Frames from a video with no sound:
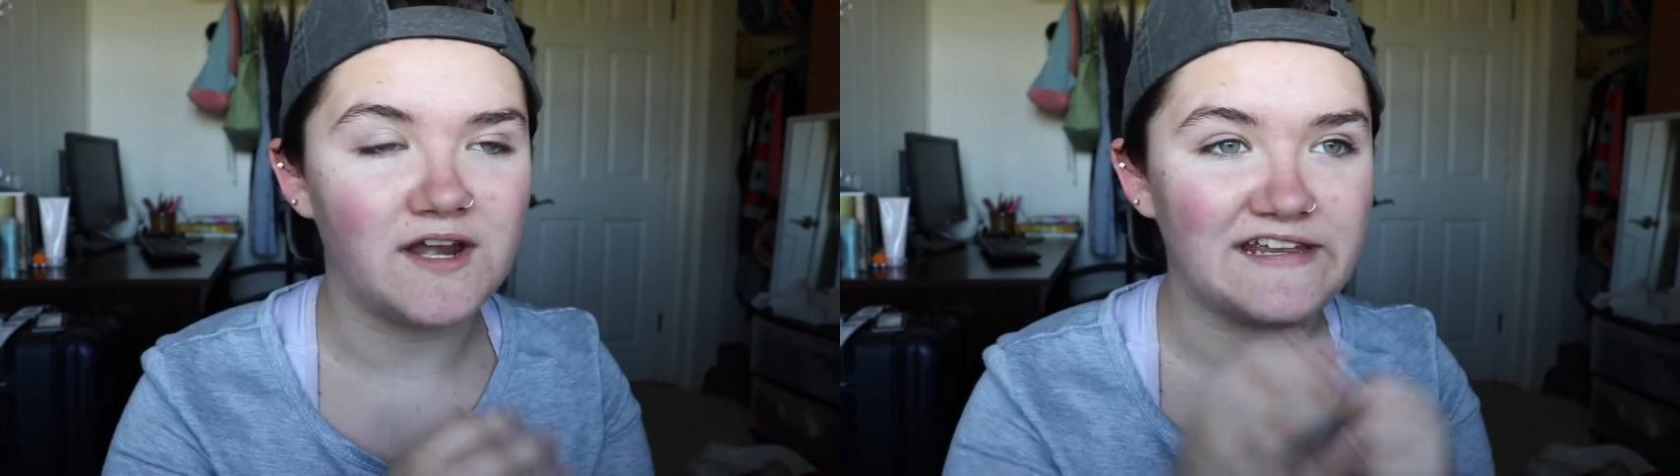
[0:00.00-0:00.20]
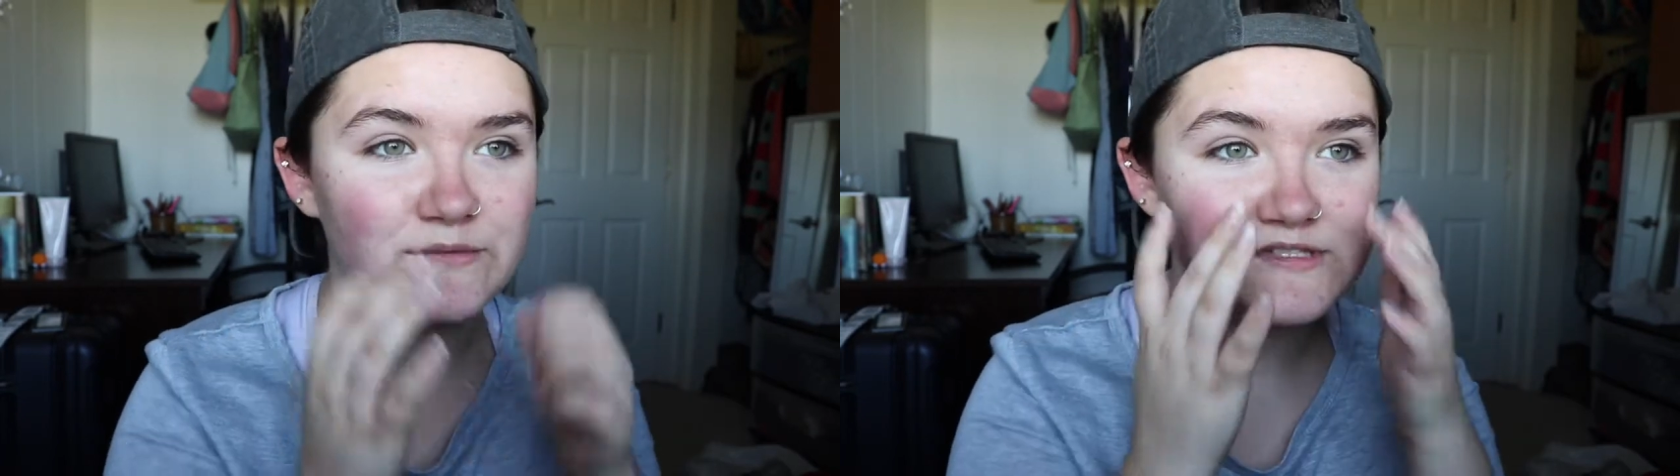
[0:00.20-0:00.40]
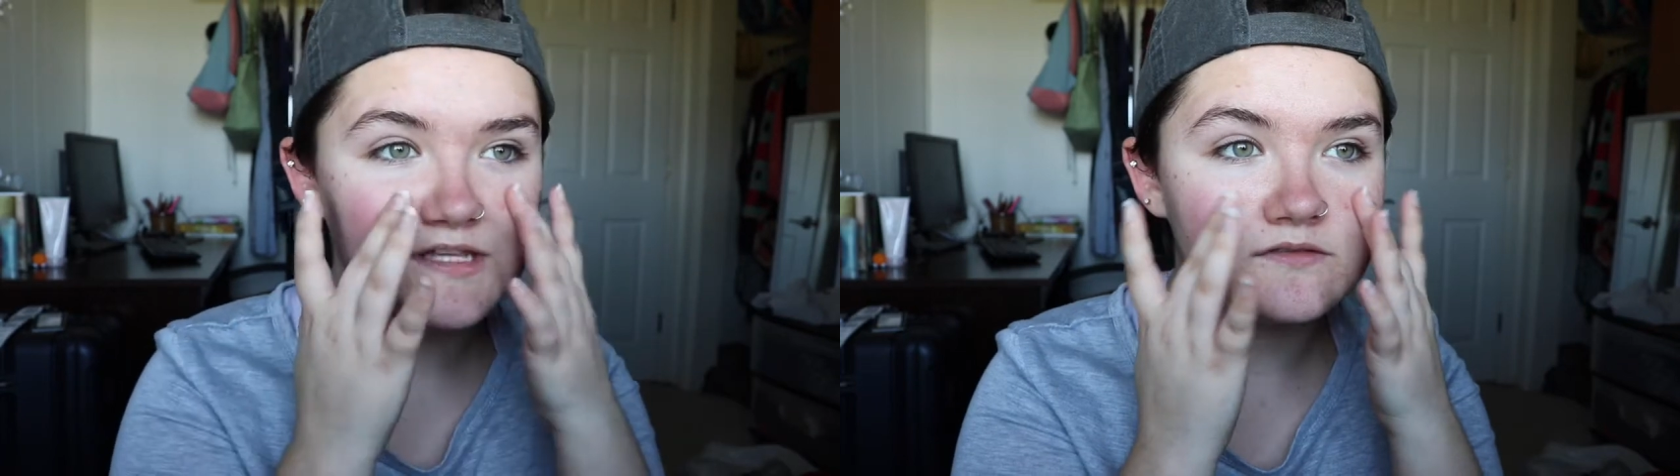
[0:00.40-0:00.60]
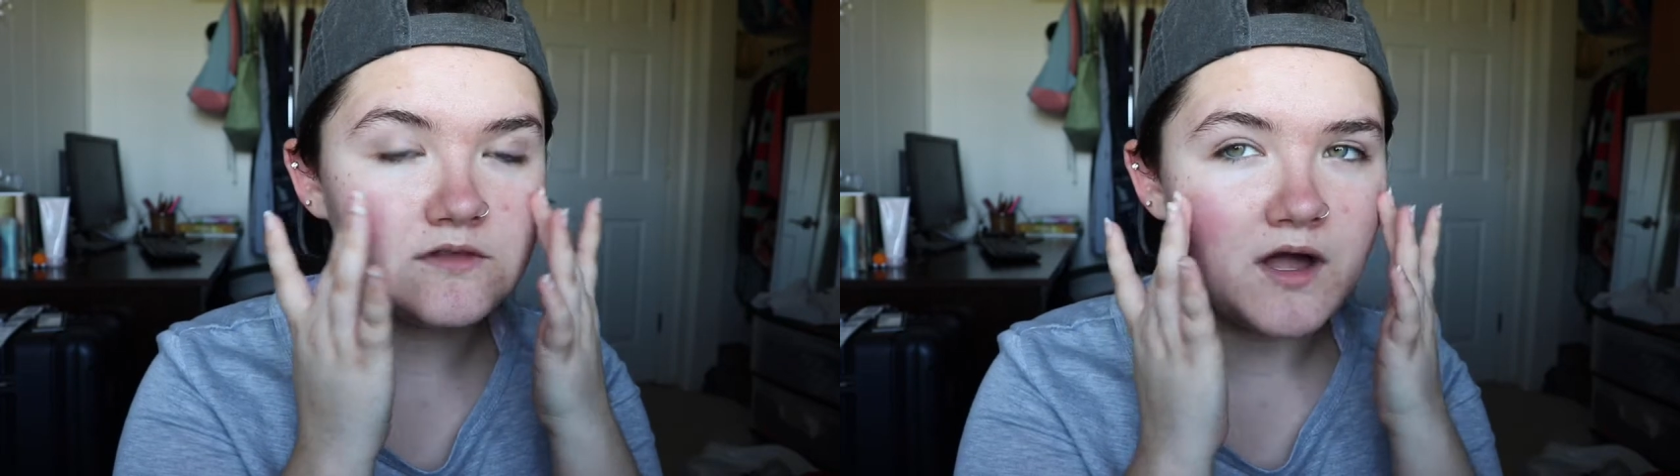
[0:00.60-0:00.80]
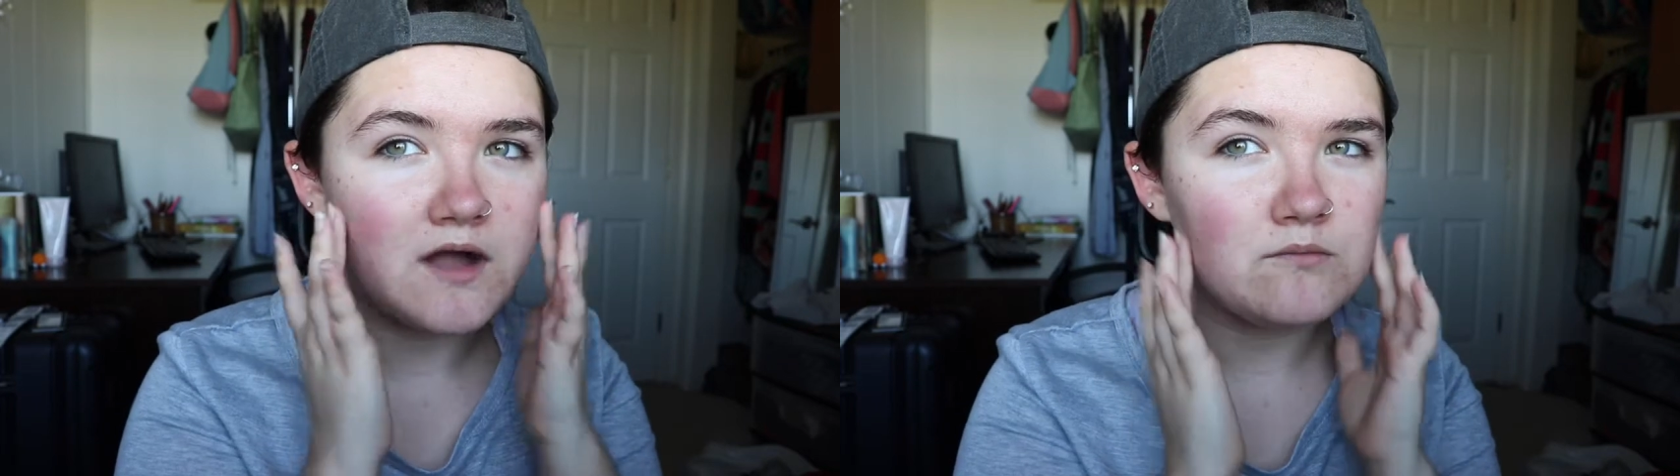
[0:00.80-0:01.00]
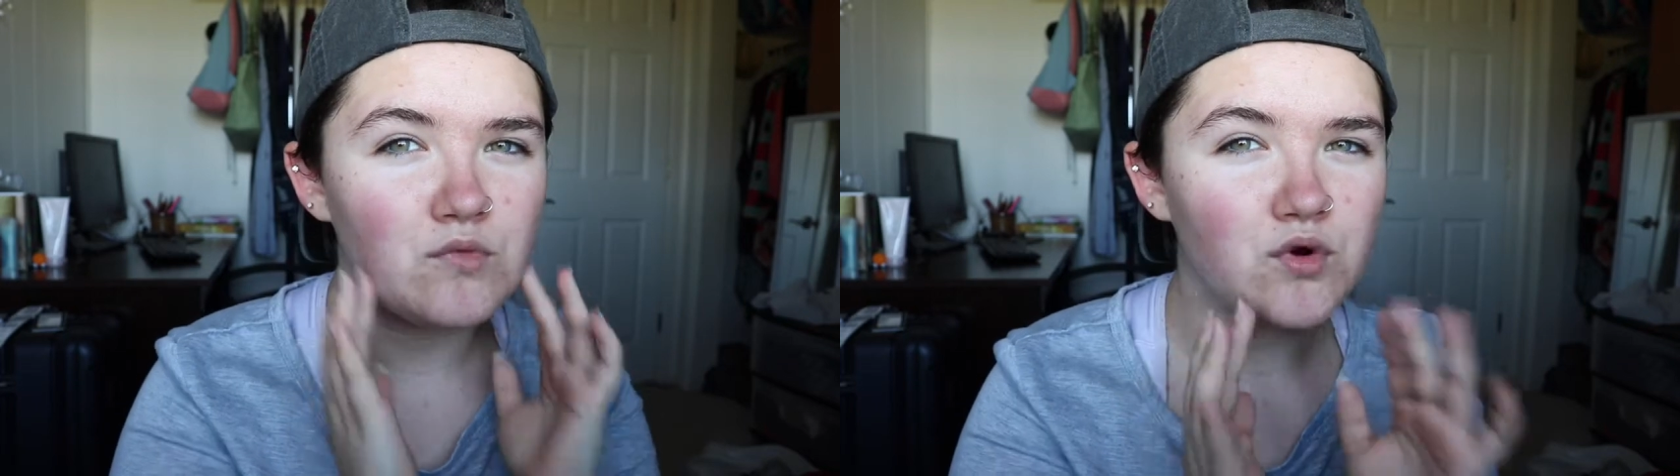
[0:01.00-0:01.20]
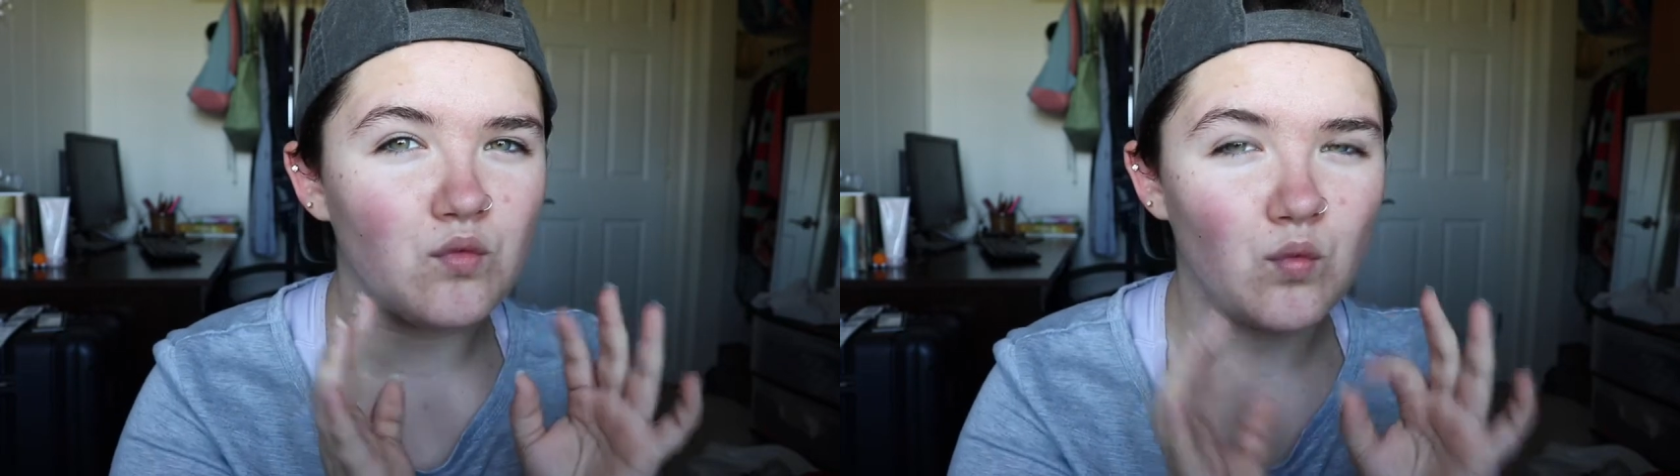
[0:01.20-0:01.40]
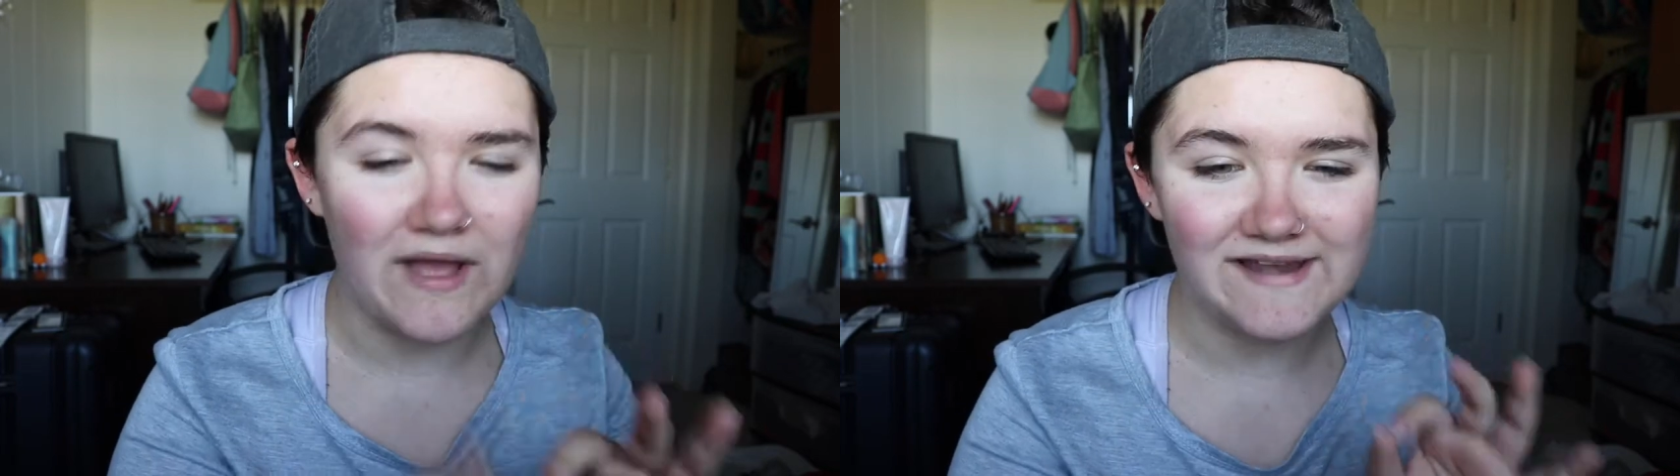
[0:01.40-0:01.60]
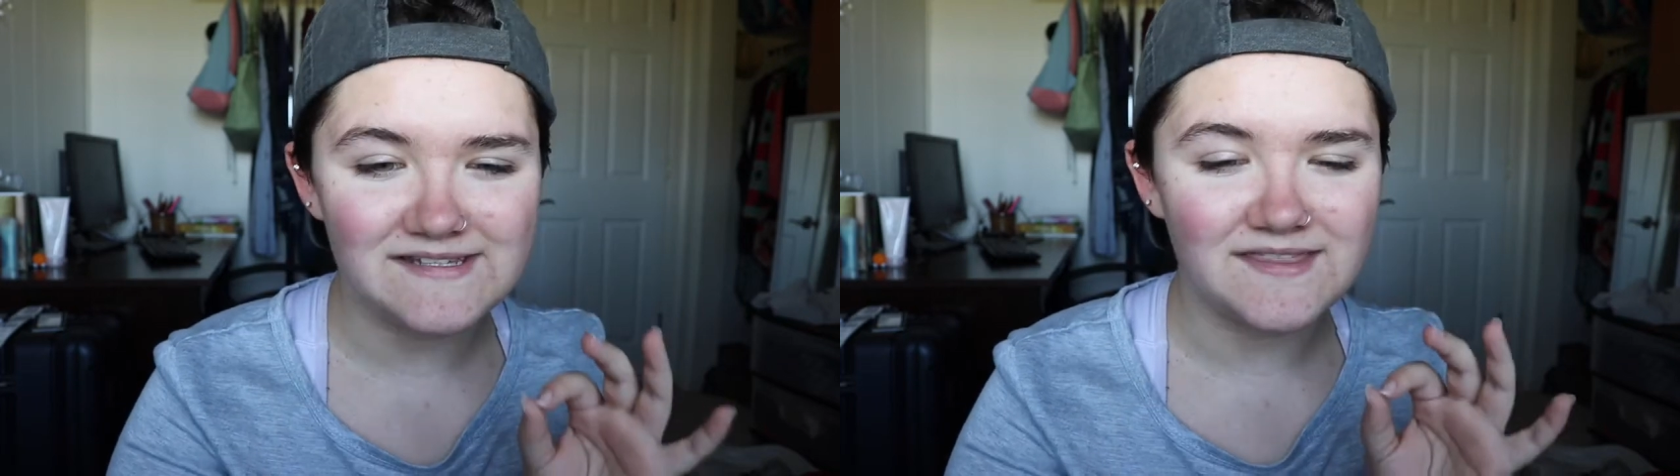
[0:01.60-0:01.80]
It was a lot more wet